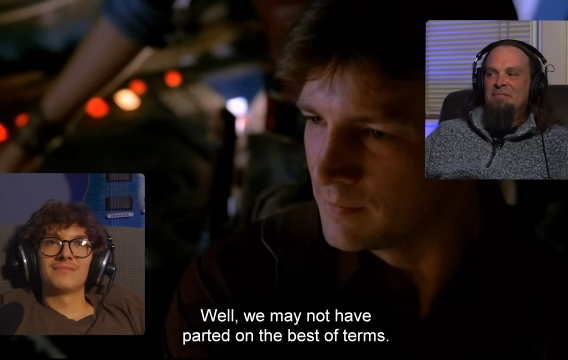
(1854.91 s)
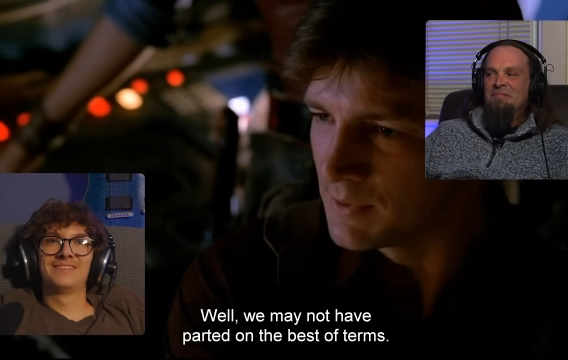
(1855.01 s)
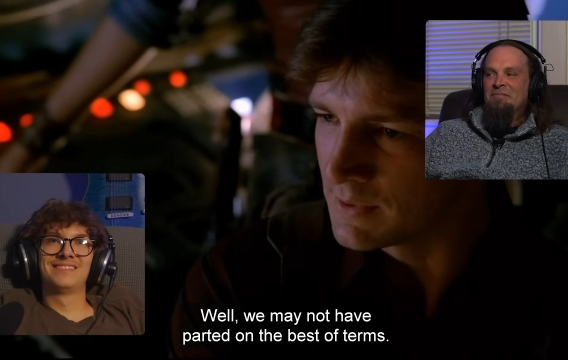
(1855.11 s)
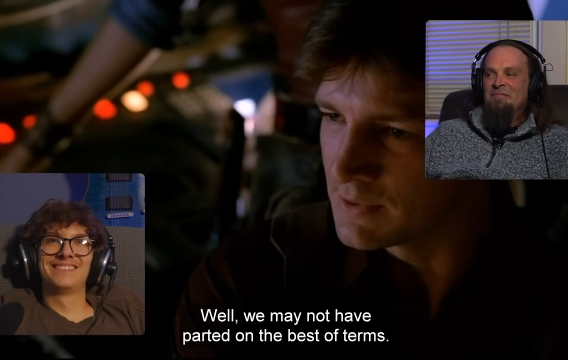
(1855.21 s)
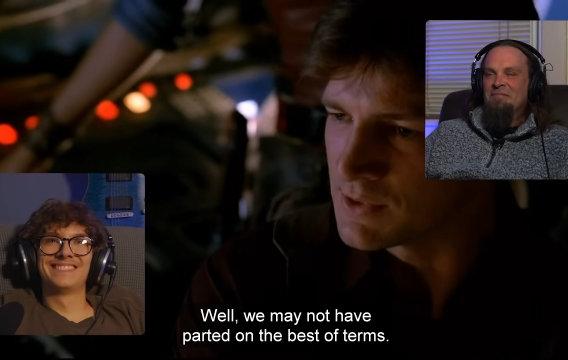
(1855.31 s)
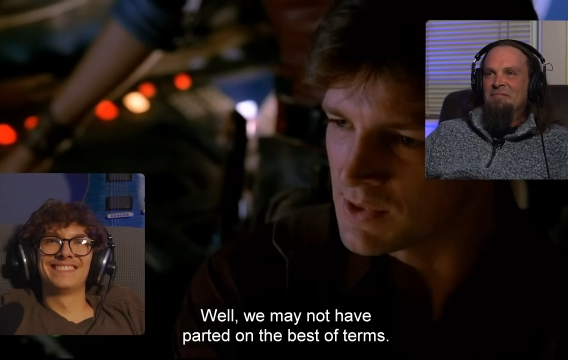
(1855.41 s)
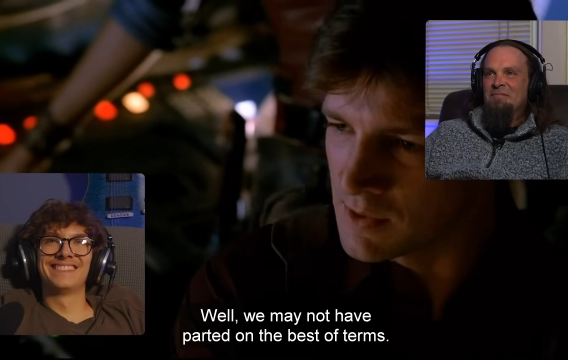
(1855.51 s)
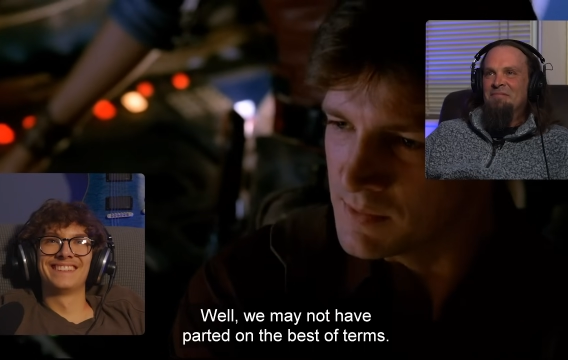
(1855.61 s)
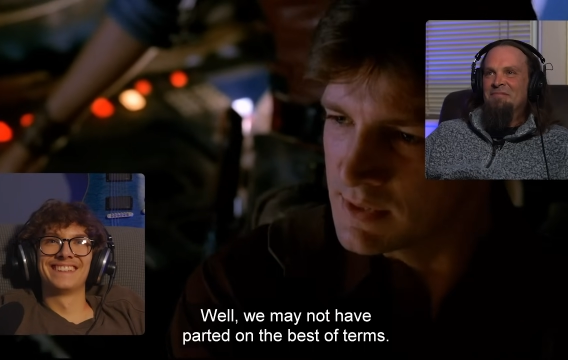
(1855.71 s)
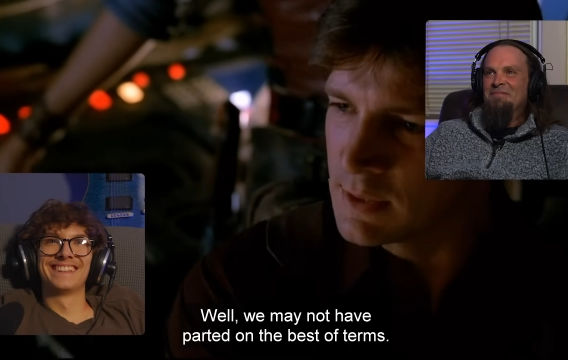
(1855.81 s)
Speaker 1: the best of
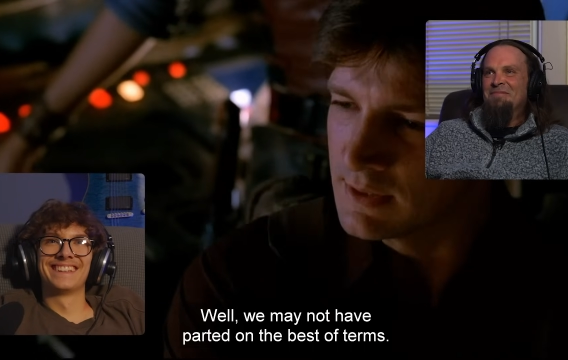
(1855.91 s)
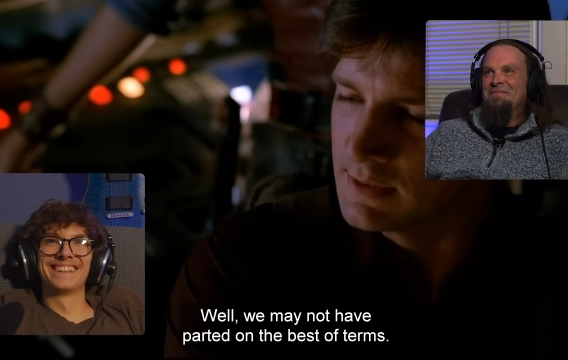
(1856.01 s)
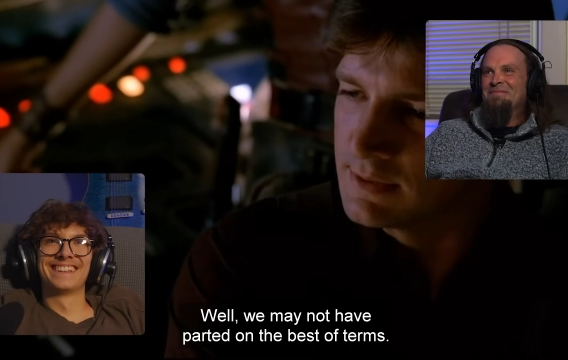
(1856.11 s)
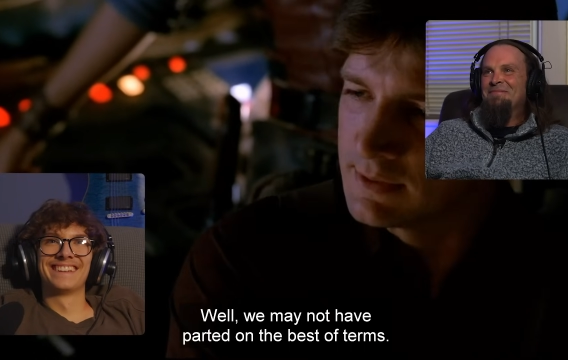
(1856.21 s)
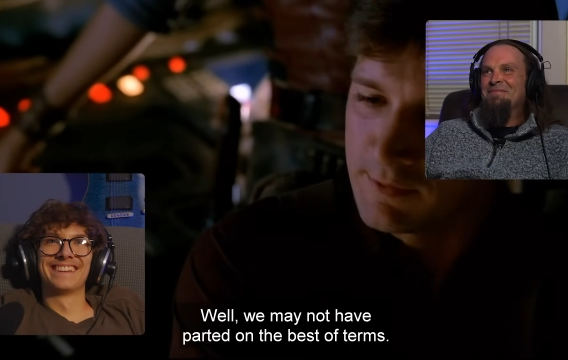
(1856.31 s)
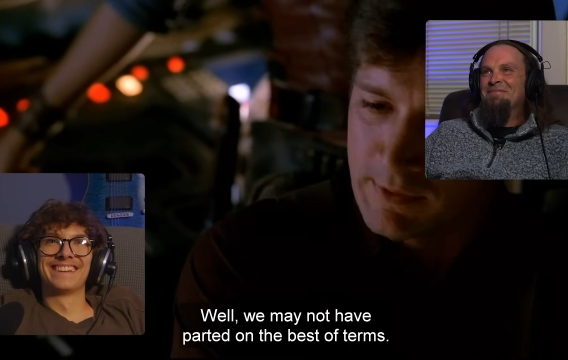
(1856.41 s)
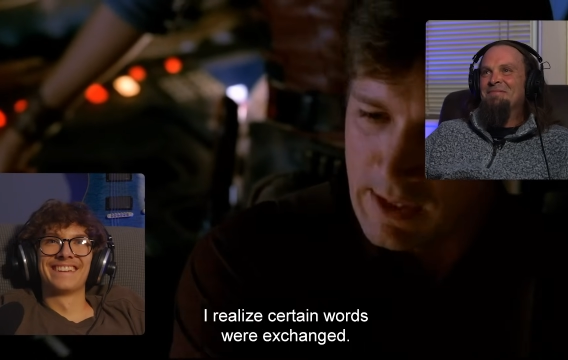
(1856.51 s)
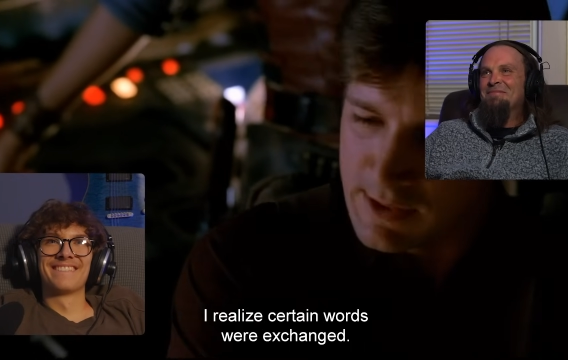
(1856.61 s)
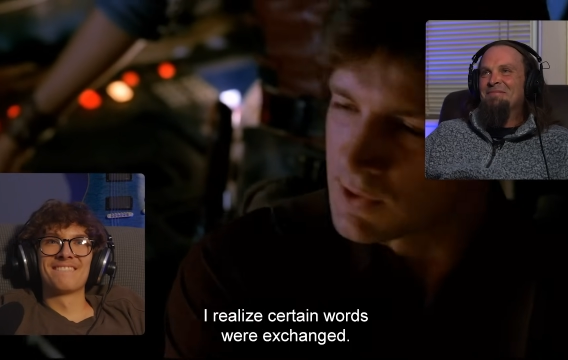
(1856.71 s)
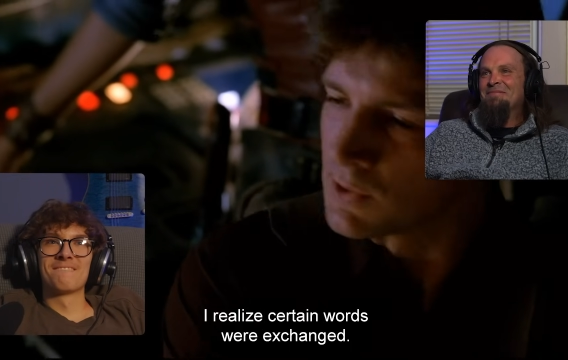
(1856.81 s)
terms.
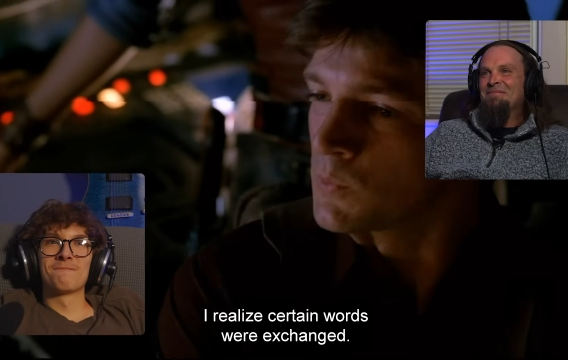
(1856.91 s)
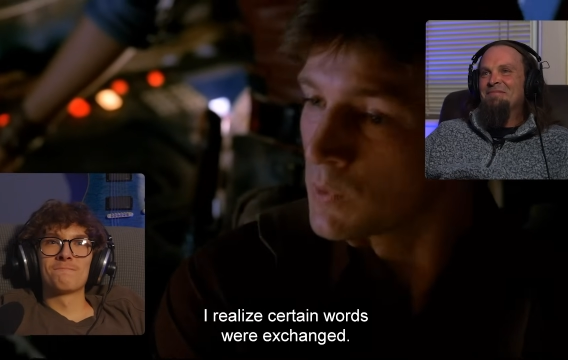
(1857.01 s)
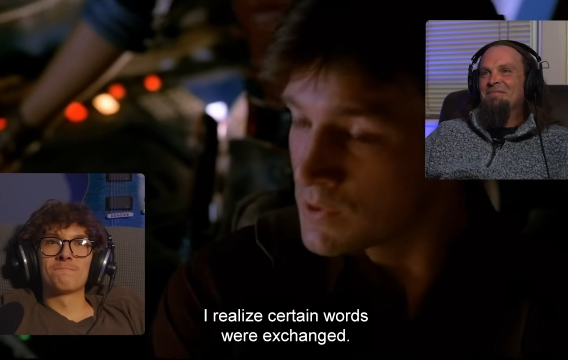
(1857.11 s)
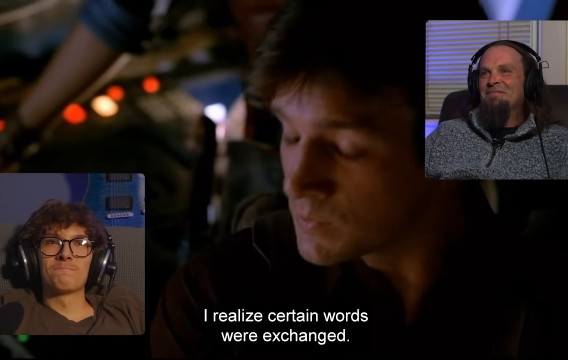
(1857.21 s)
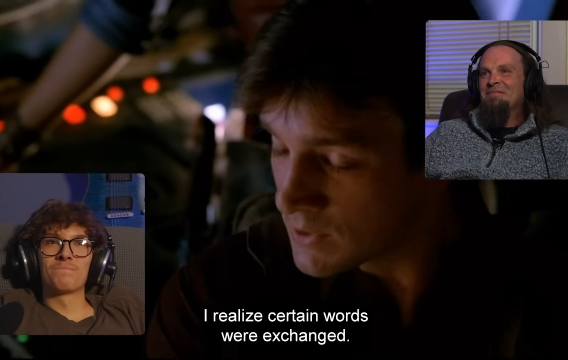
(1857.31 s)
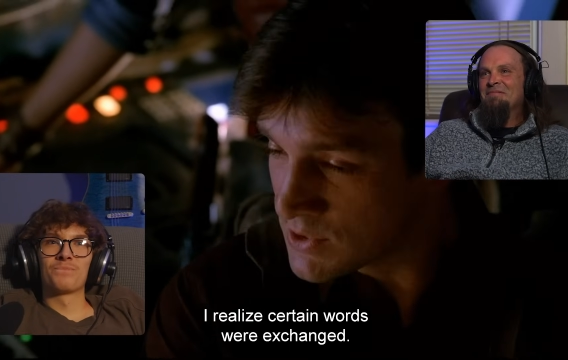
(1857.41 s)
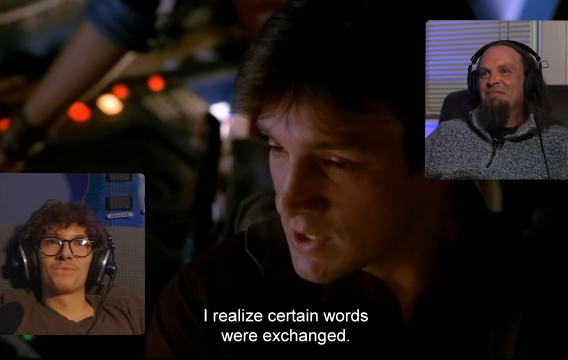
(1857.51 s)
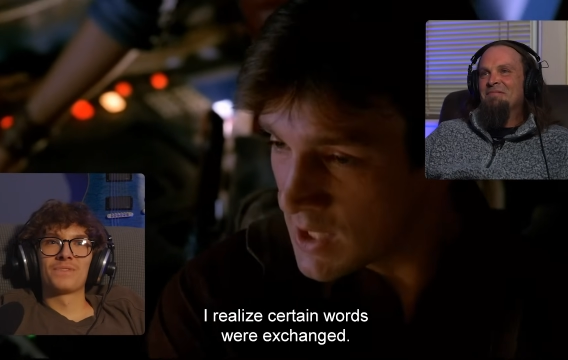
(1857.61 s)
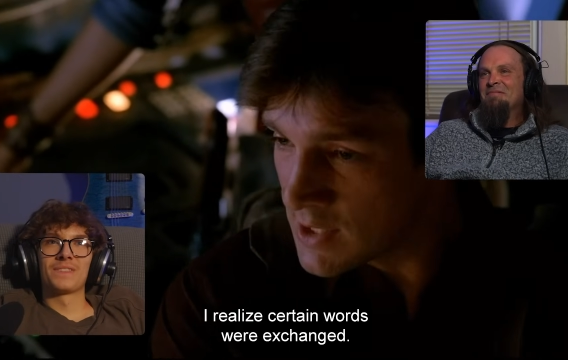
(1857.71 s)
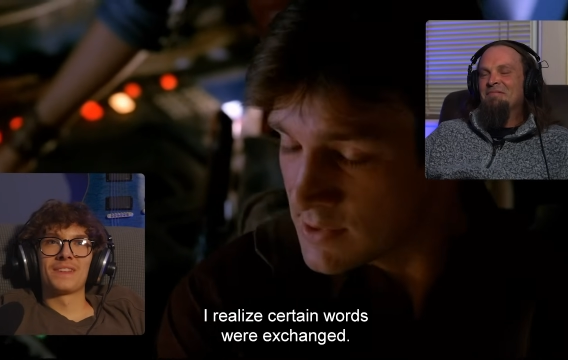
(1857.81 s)
realize certain words were
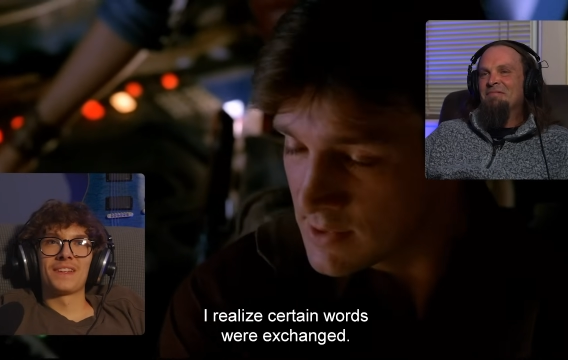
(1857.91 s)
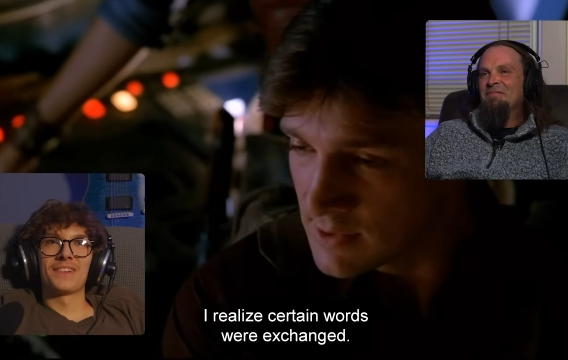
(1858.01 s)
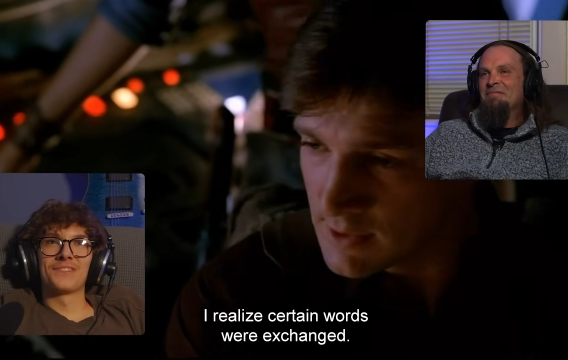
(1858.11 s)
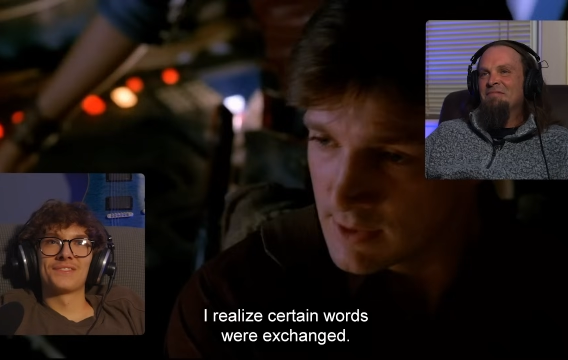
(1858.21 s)
exchanged.